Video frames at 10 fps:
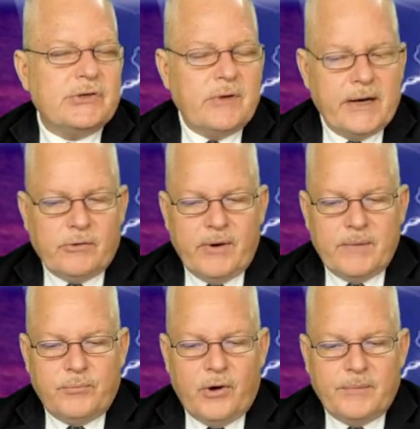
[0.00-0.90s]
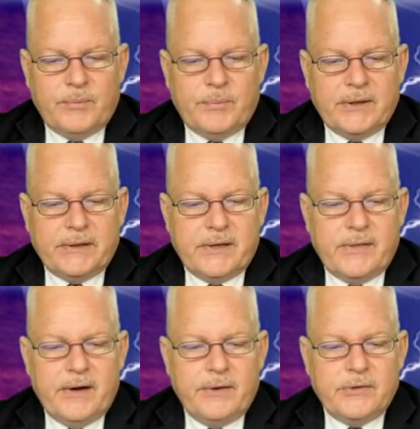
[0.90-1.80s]
So not a great probability
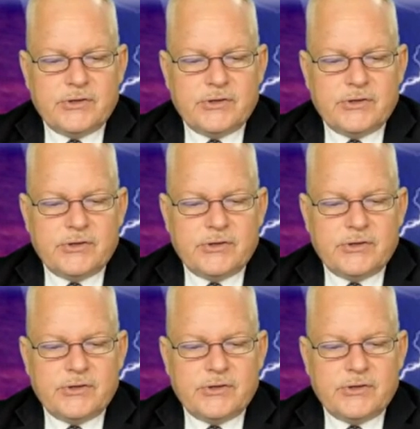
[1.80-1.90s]
there.